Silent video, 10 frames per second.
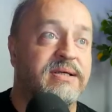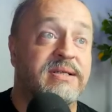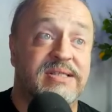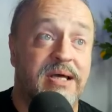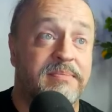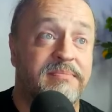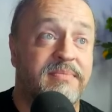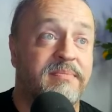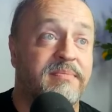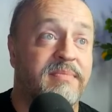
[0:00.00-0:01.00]
Some
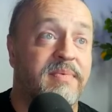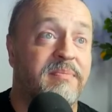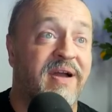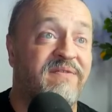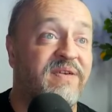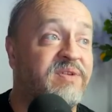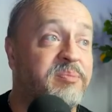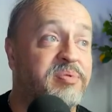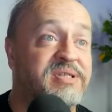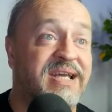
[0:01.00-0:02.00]
by fifty
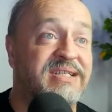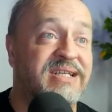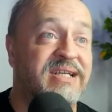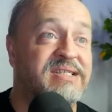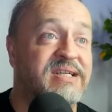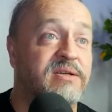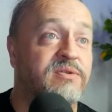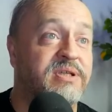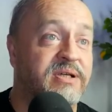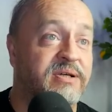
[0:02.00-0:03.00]
percent in a
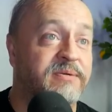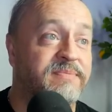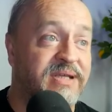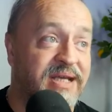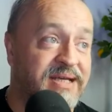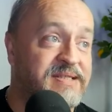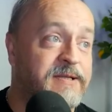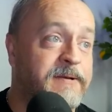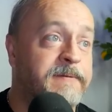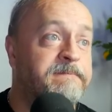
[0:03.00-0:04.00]
single year.
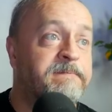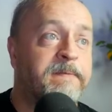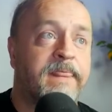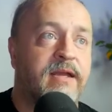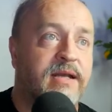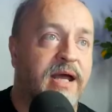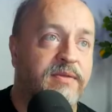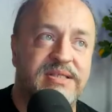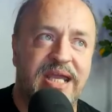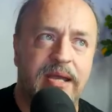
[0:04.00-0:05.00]
Yes. Now,
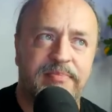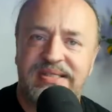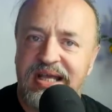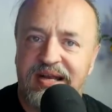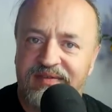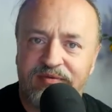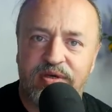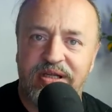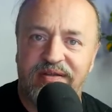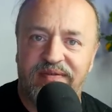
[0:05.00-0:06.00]
this can't be said of
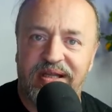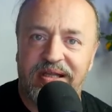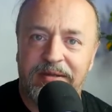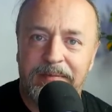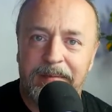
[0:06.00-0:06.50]
every E V.